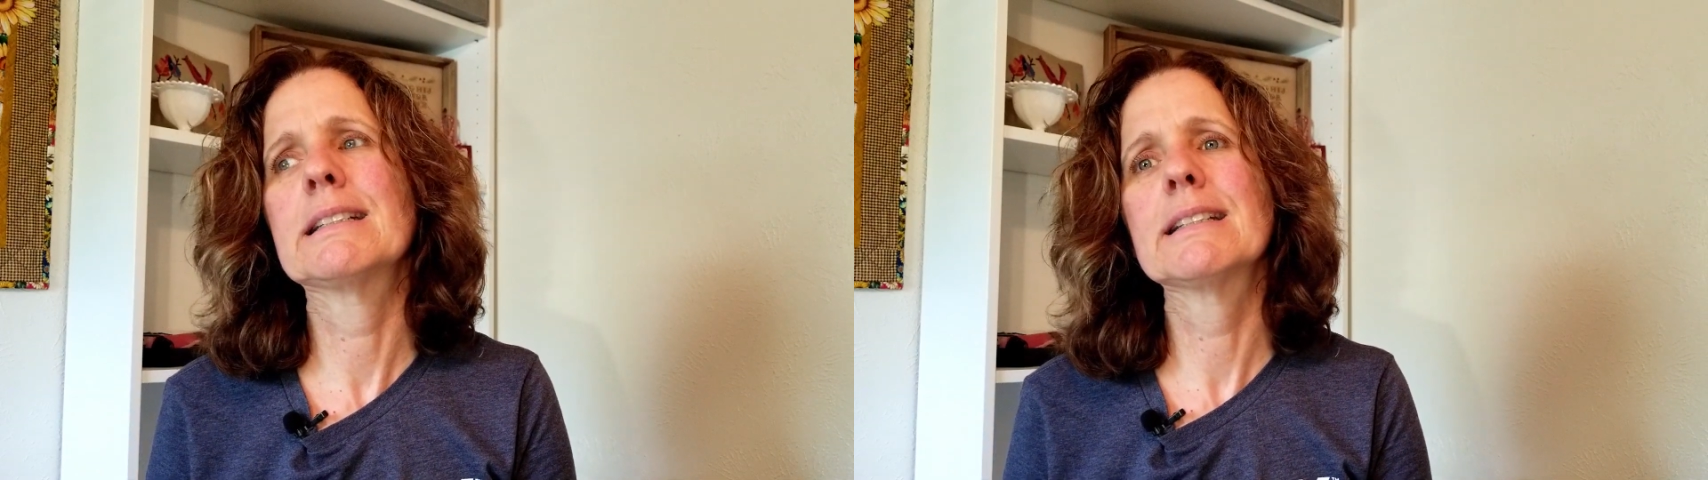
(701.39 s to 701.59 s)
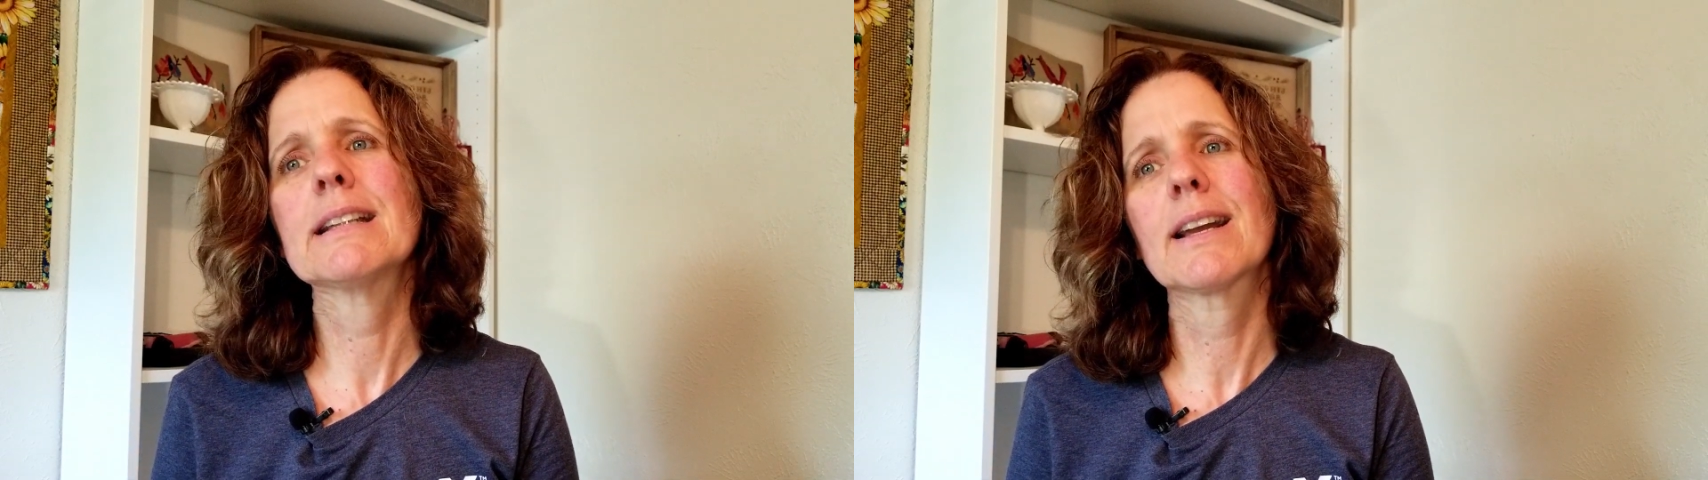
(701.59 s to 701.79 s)

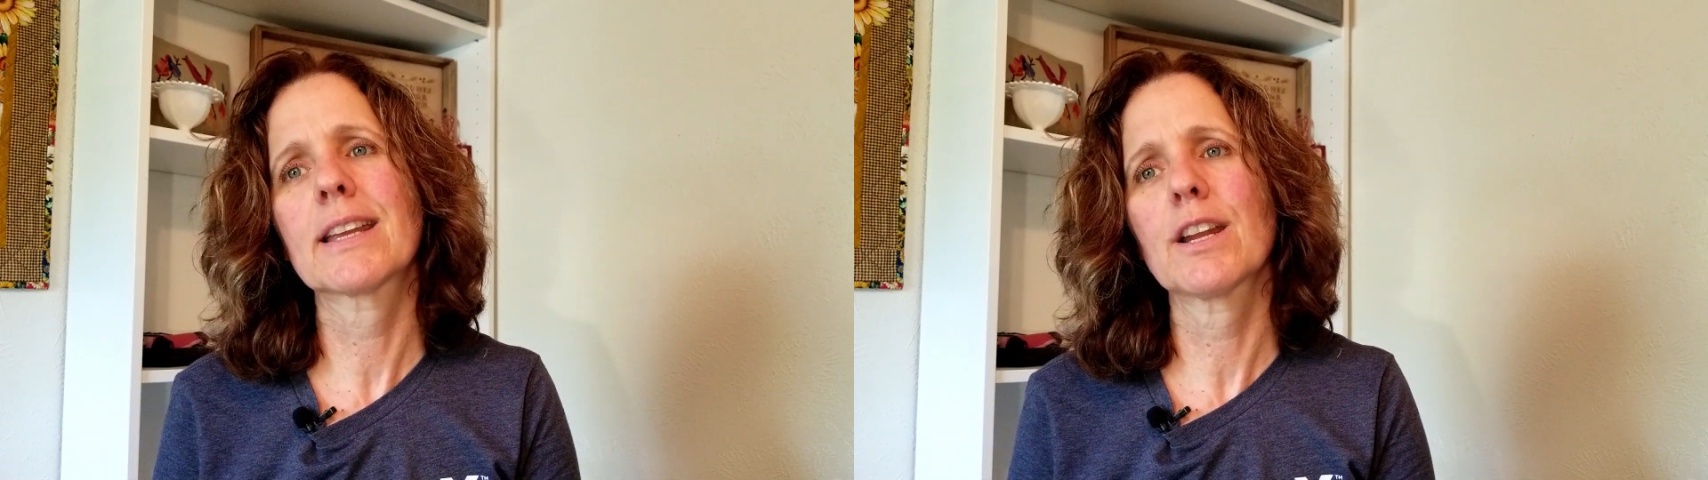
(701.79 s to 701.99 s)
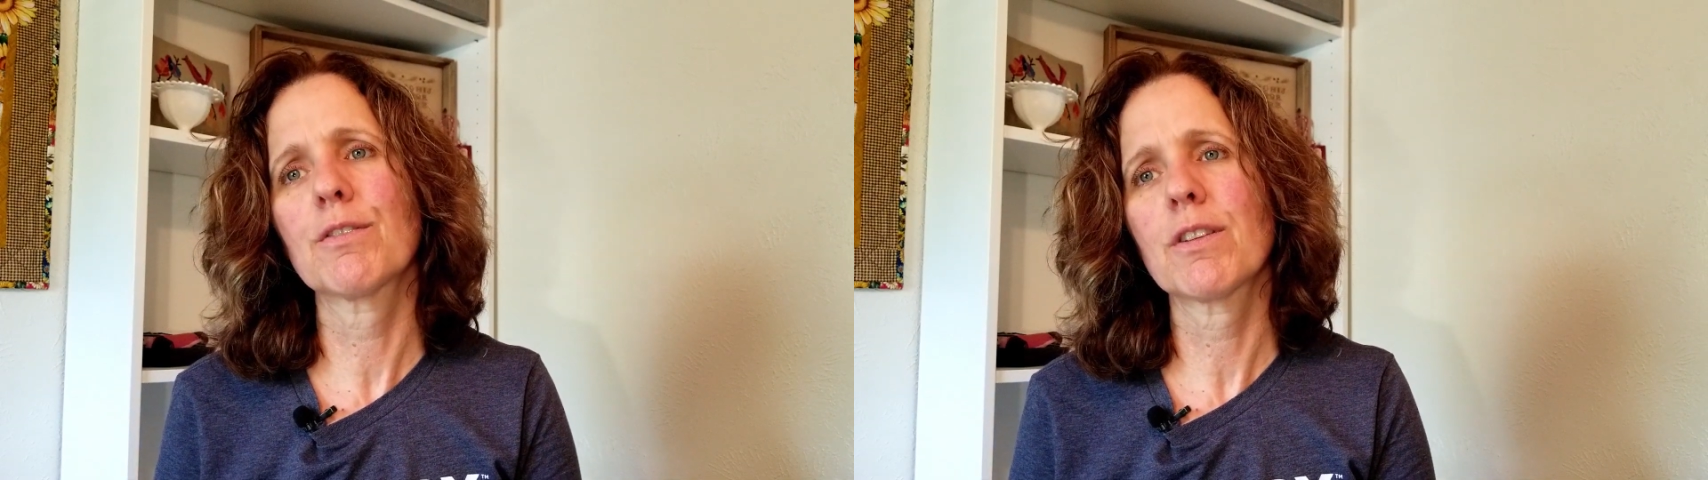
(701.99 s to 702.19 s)
did not
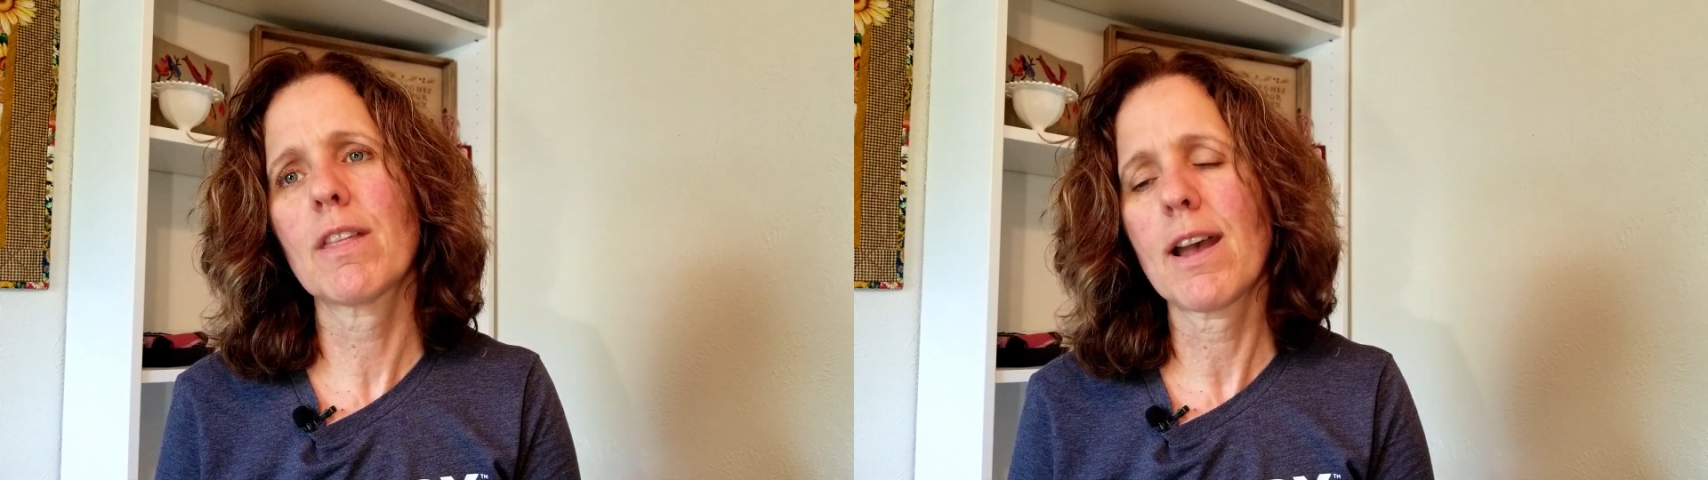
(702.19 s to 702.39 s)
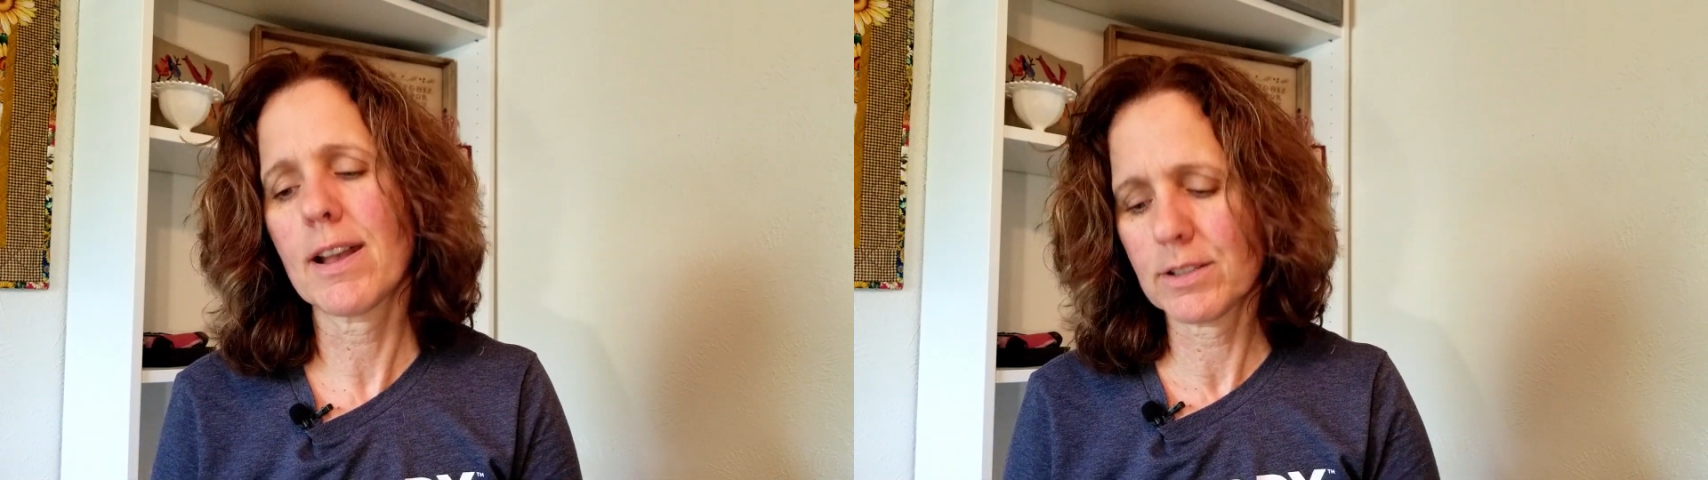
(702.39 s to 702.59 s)
care for
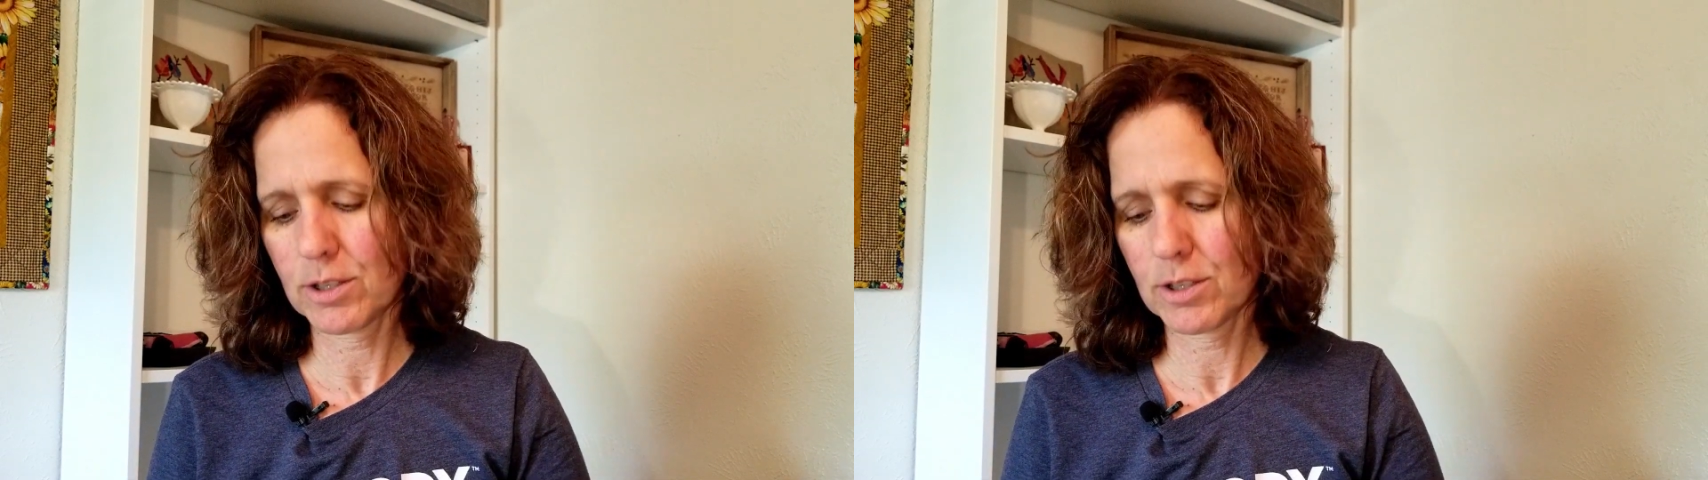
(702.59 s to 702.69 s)
that.